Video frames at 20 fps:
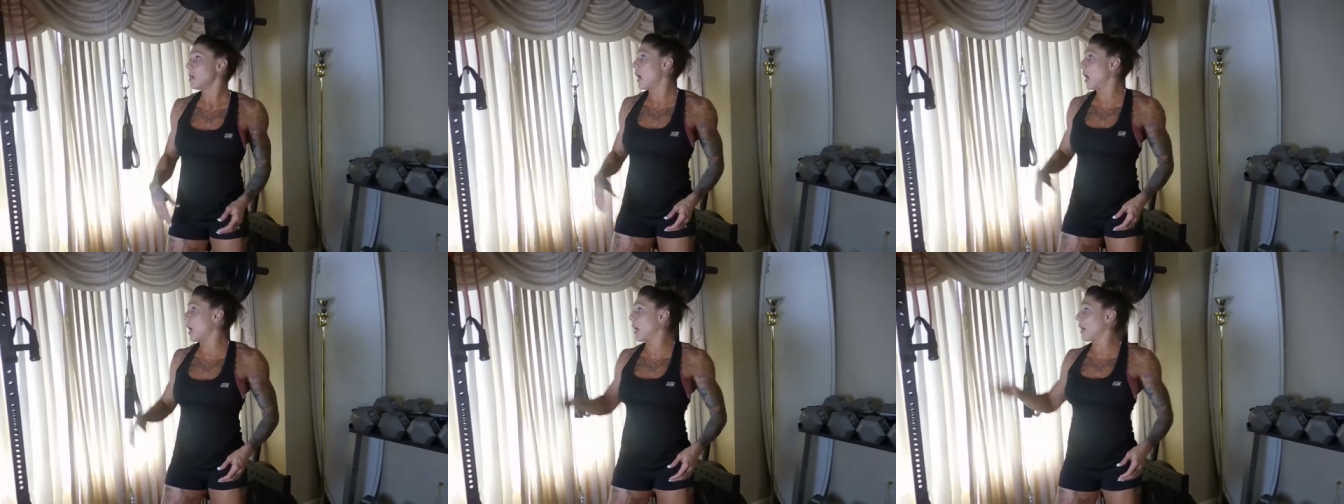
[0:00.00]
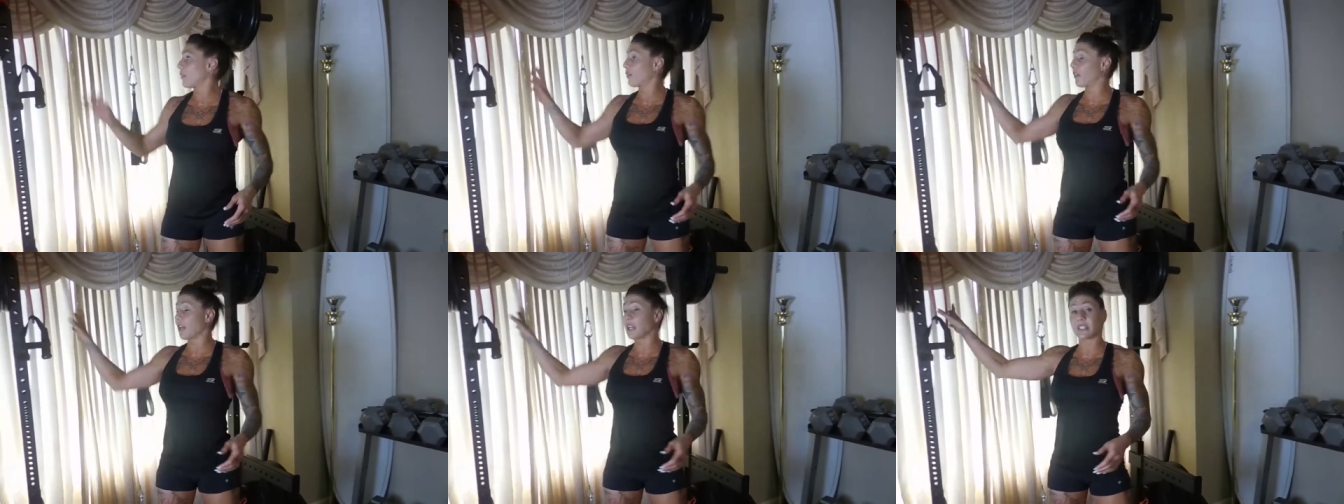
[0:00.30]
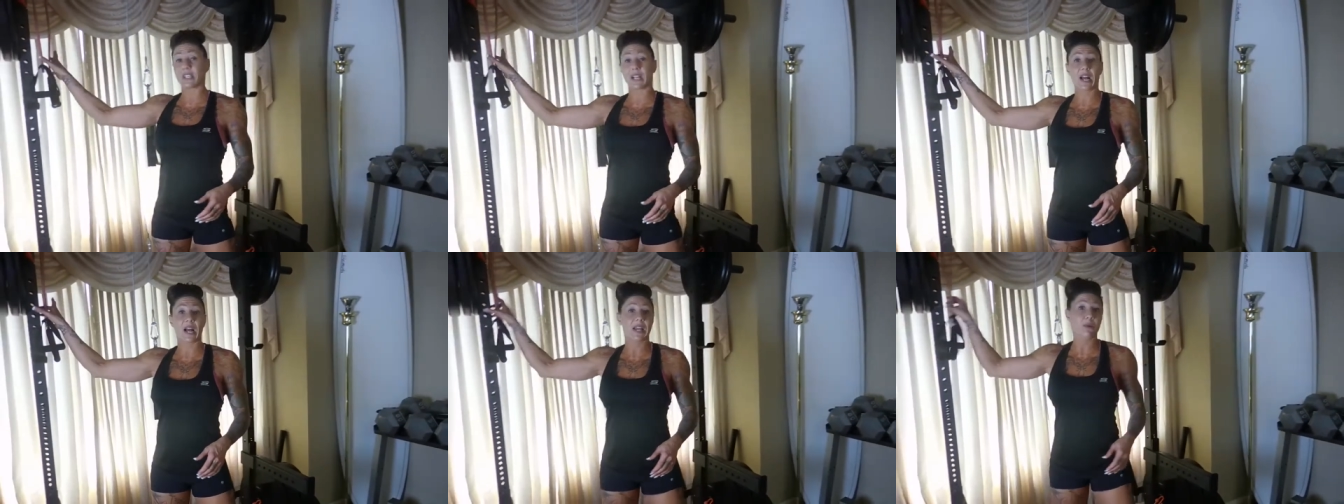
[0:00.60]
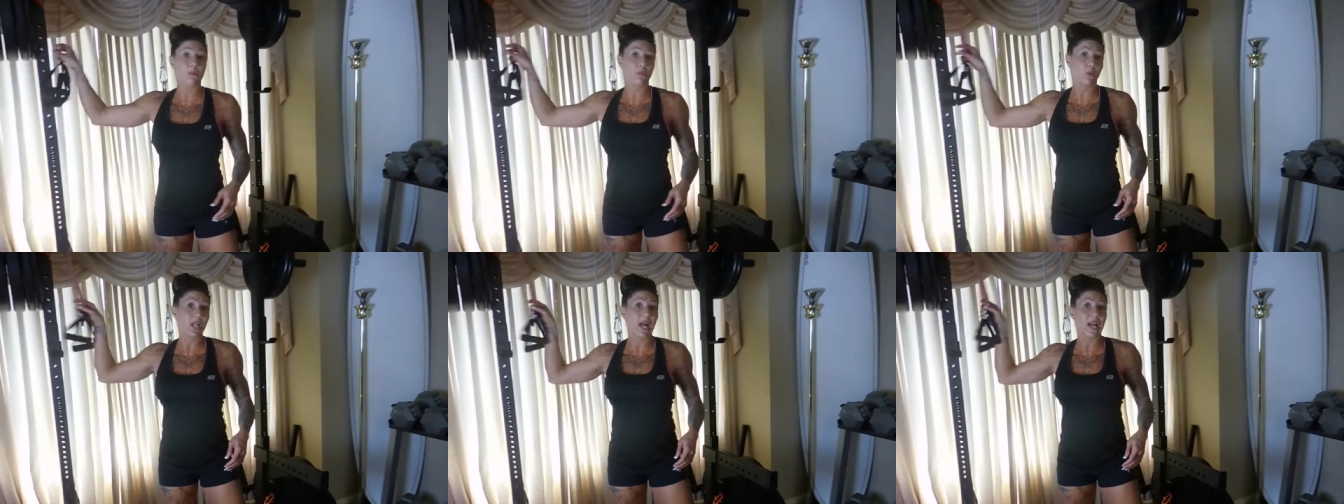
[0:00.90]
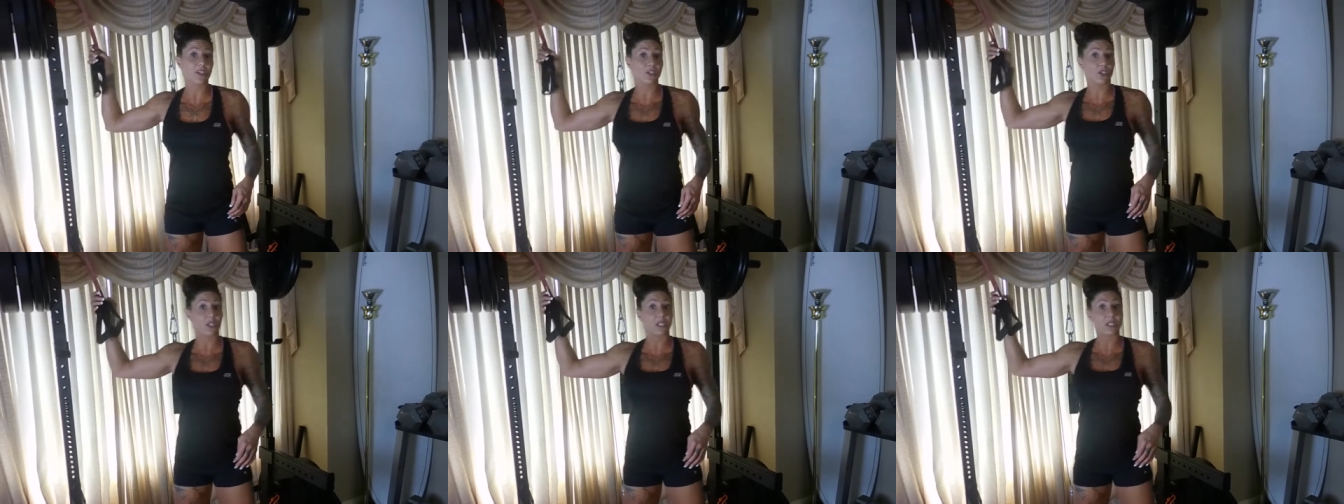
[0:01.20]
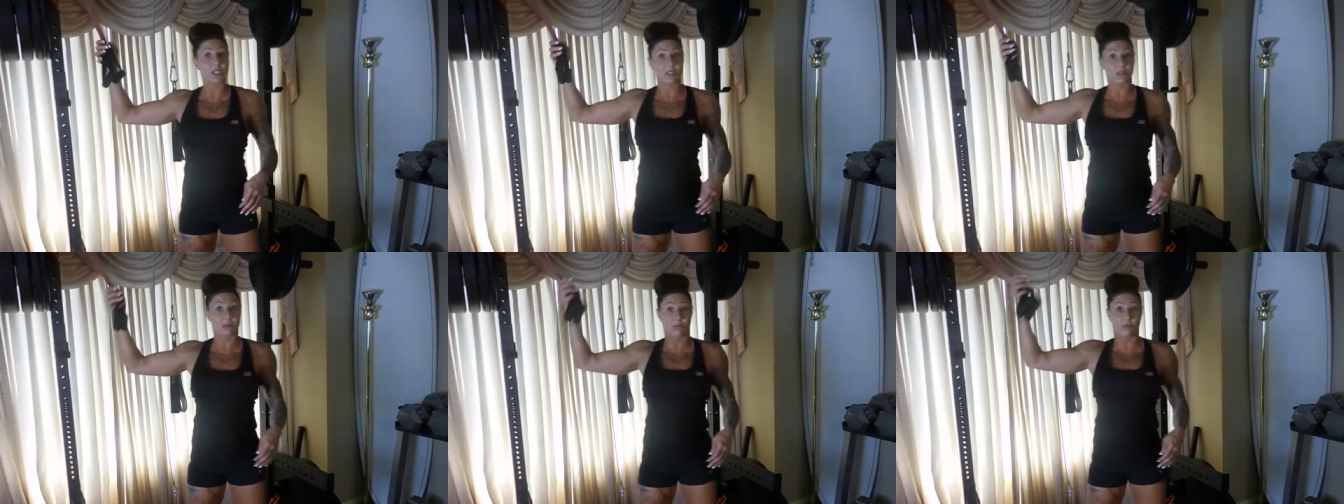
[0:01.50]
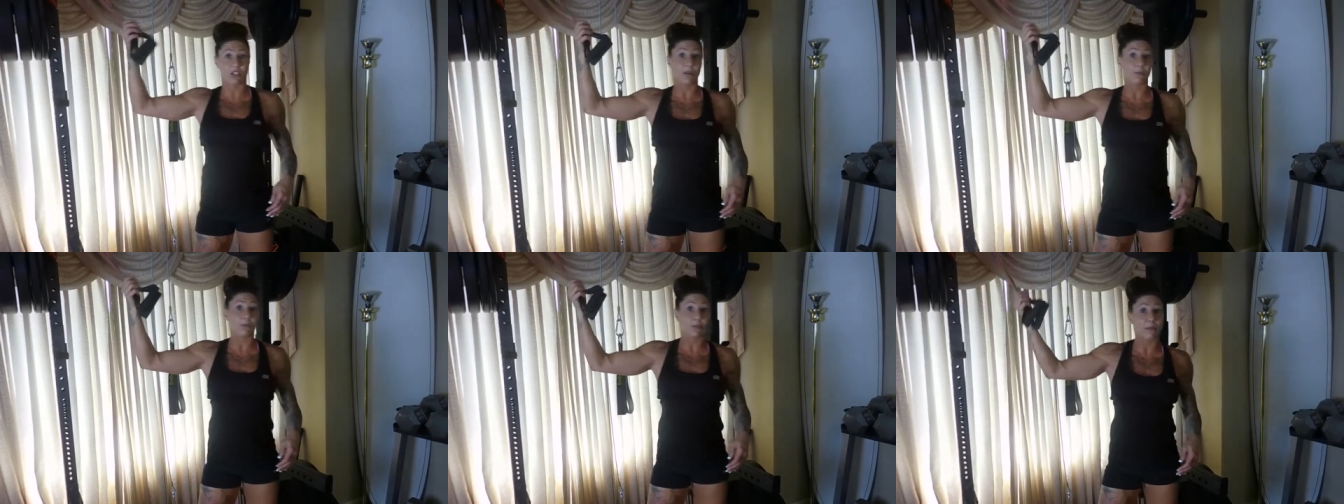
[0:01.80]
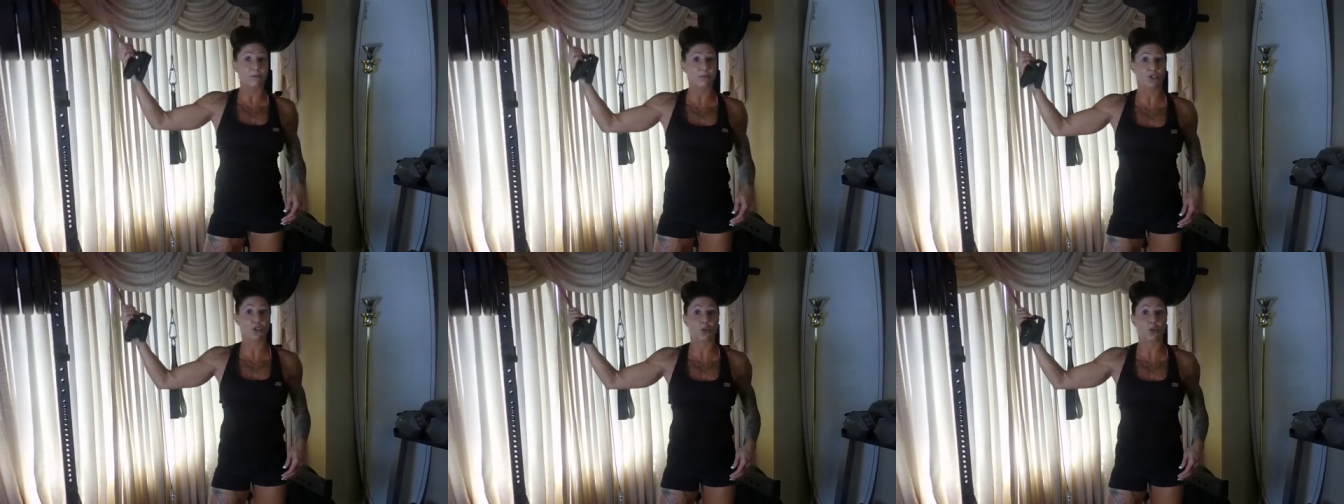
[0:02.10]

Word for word: Uh, things that I will actually sometimes